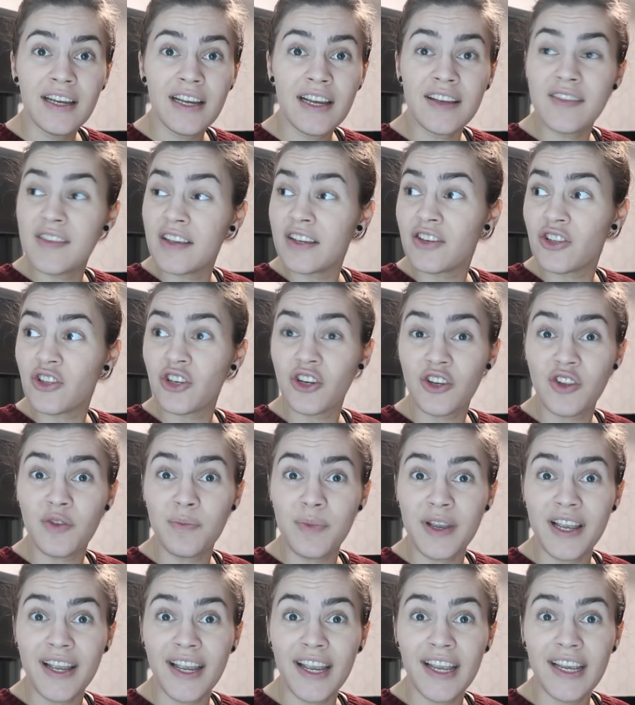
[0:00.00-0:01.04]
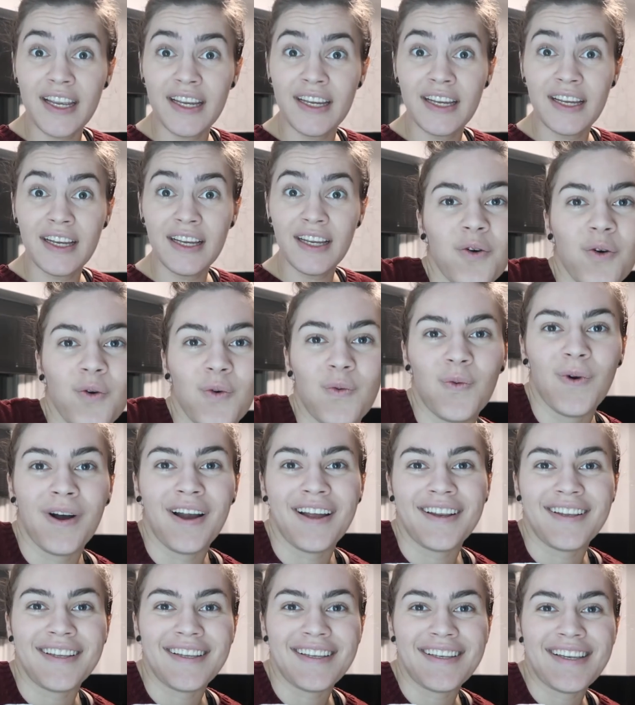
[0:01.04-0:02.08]
Is this just me?
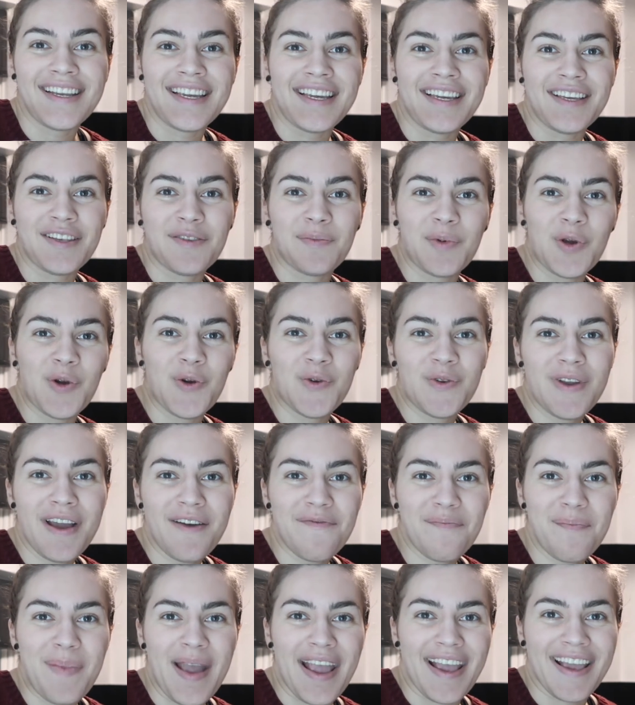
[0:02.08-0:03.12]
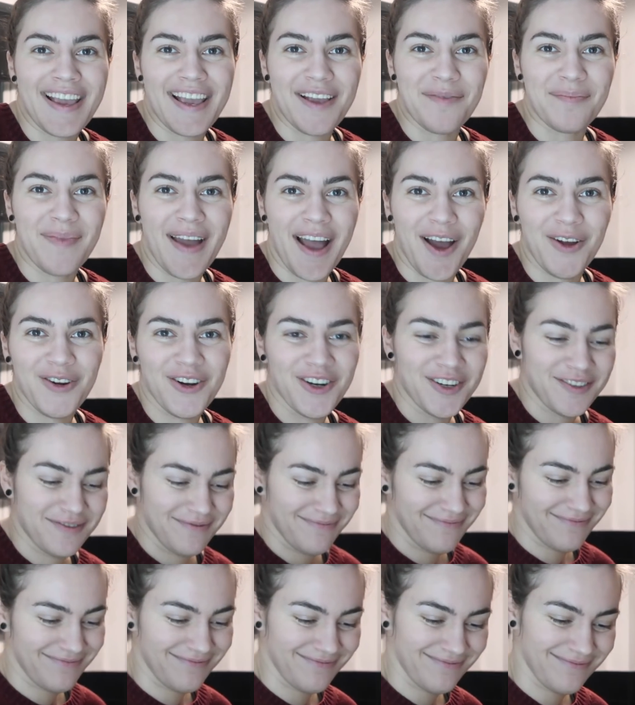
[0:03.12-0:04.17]
1 teaspoon of baking powder.
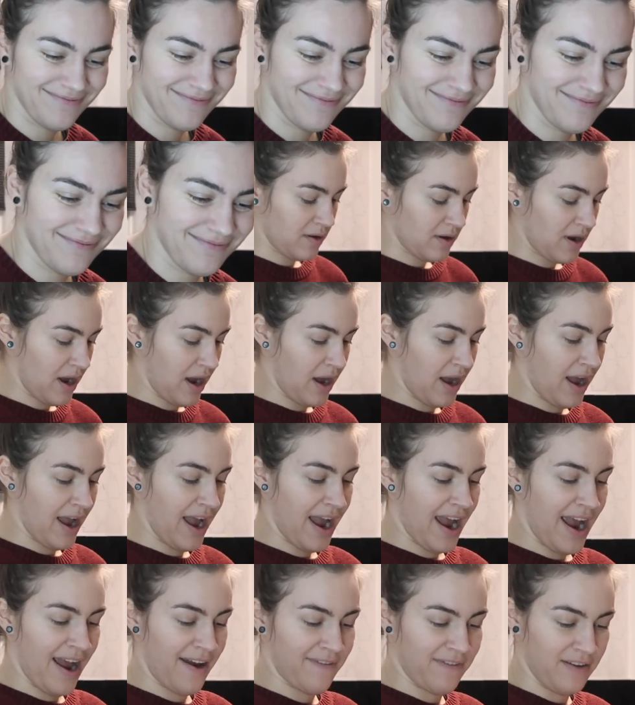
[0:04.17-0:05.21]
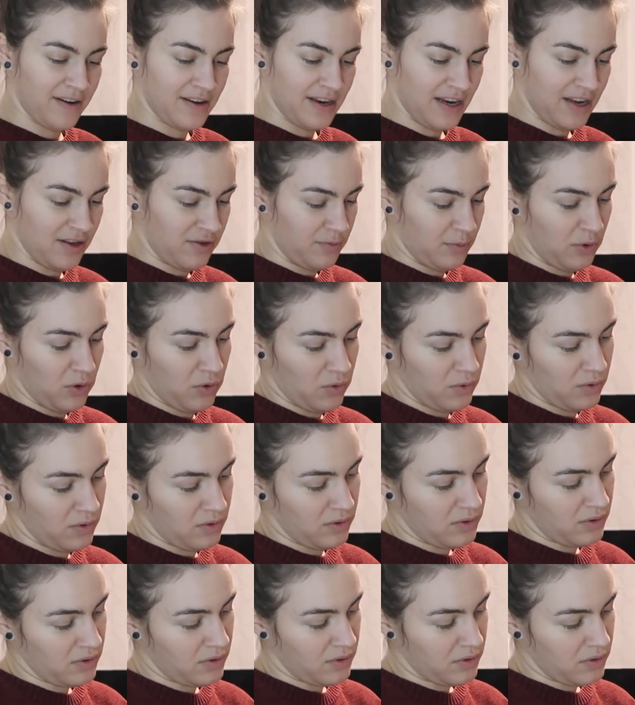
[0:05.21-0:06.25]
1/2 teaspoon
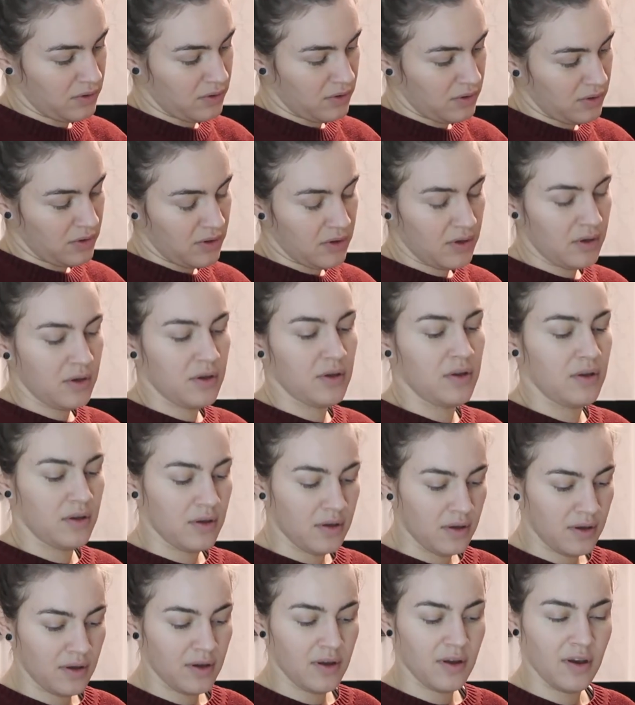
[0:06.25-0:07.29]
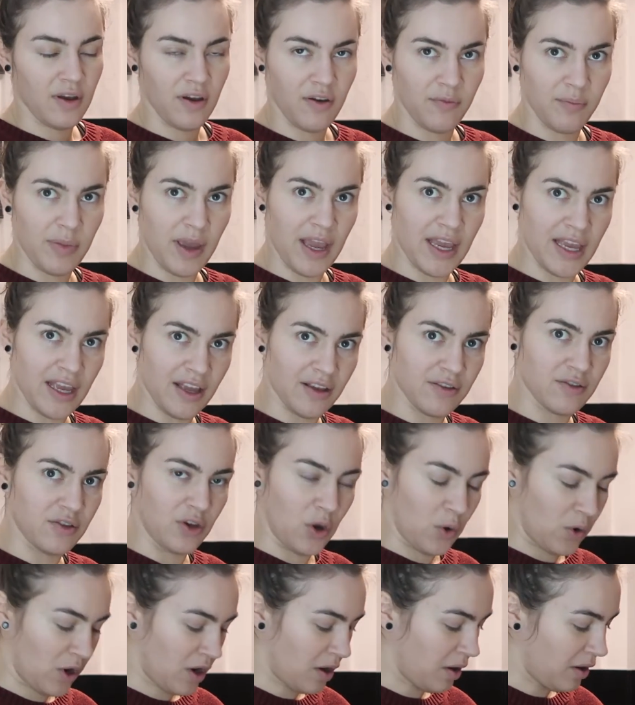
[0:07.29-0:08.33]
of baking
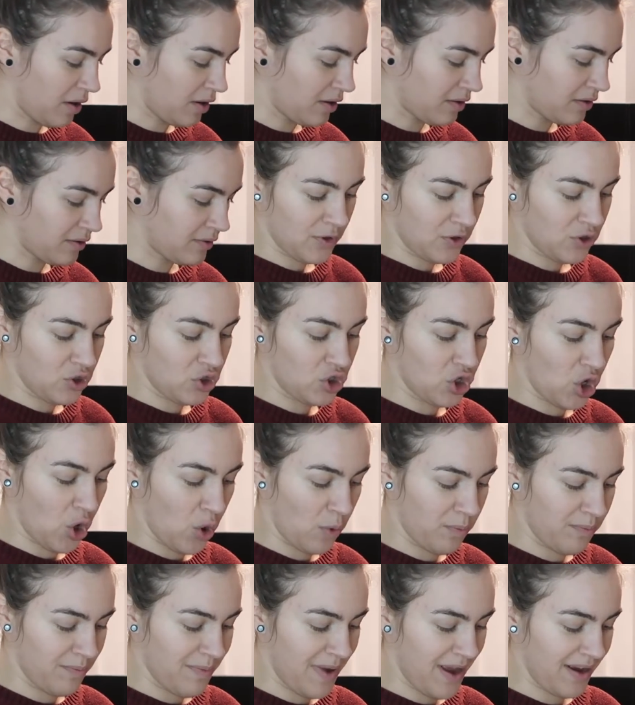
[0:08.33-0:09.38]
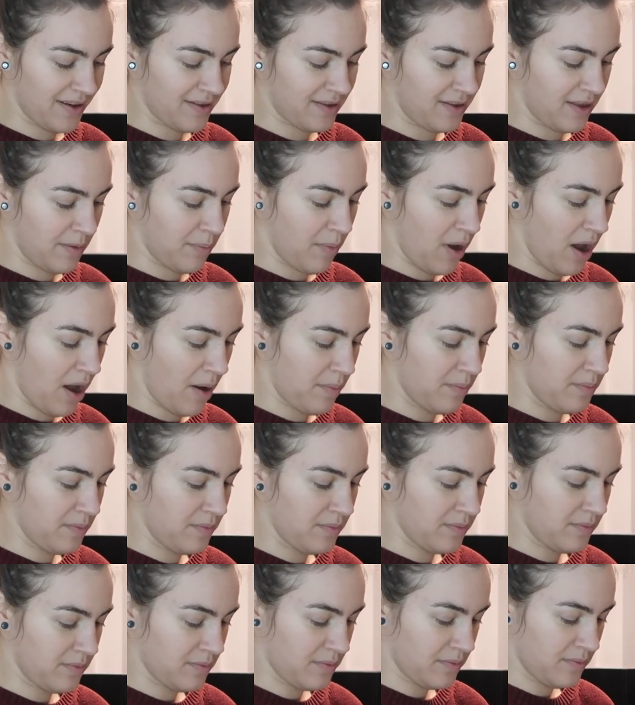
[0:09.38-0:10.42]
soda. Don't mix them up
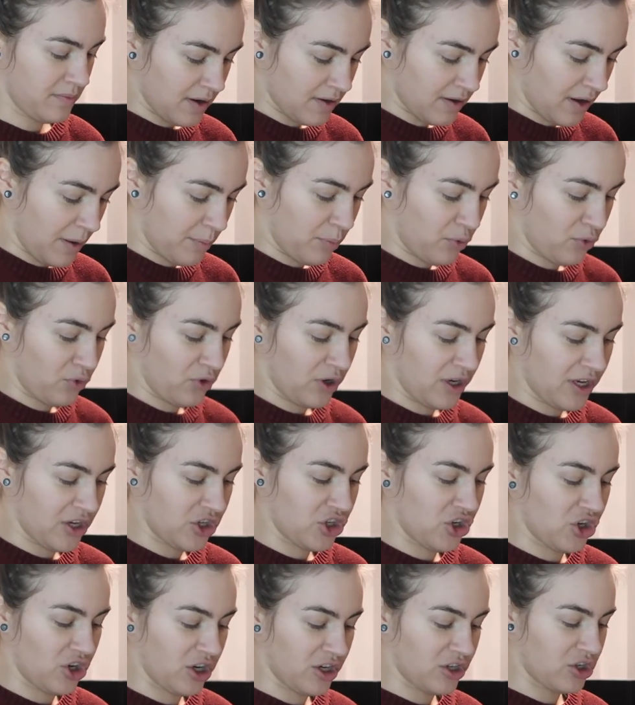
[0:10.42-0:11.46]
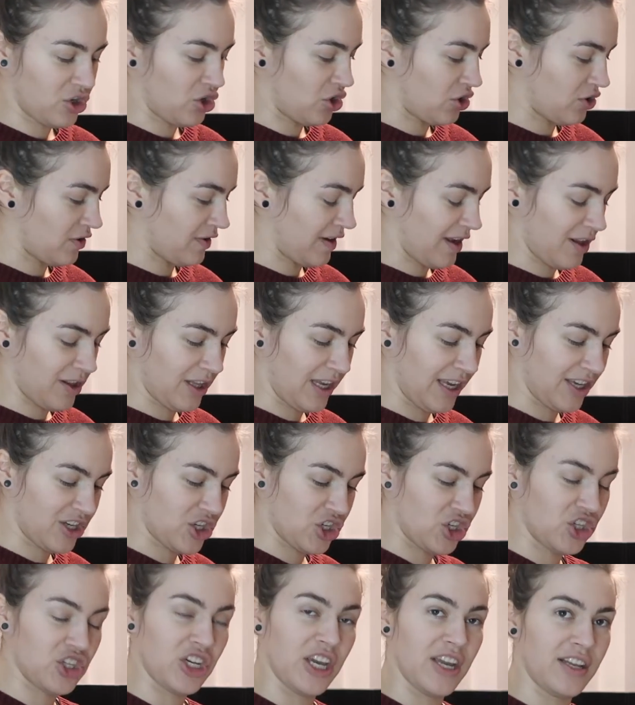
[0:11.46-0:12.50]
because I'm pretty sure it turns out like
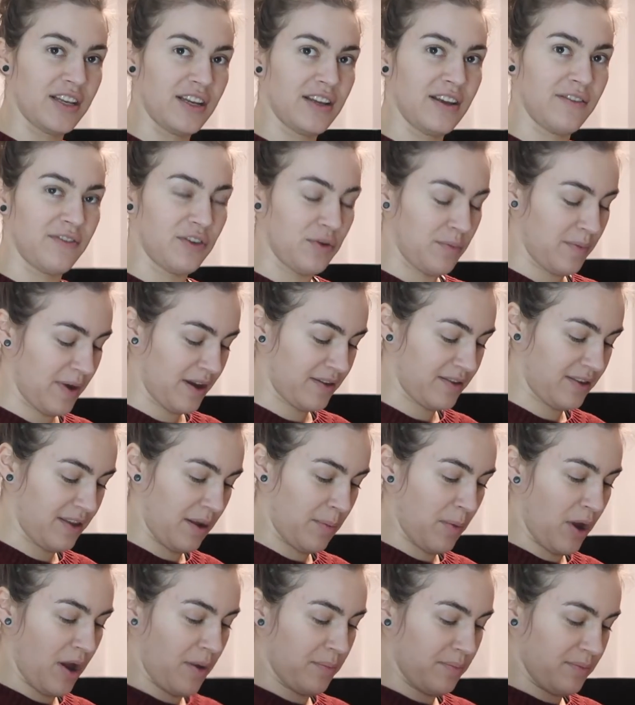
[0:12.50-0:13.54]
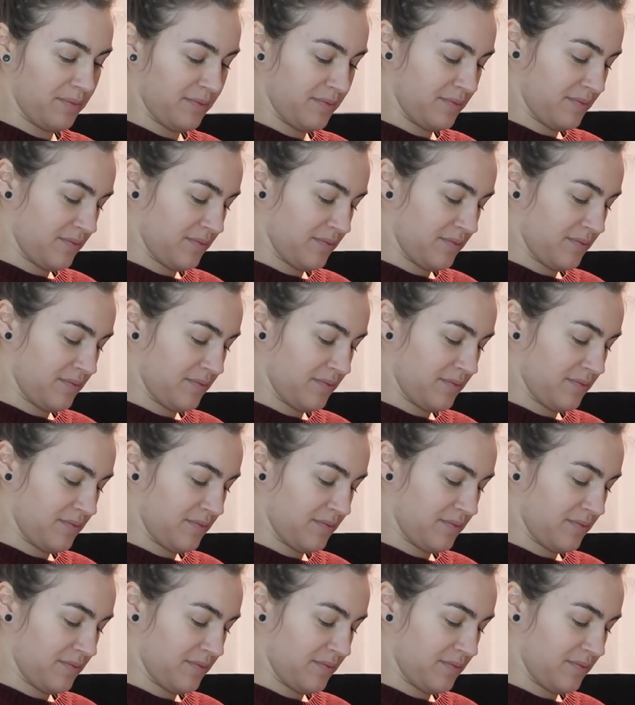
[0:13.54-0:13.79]
shit if you mix them up.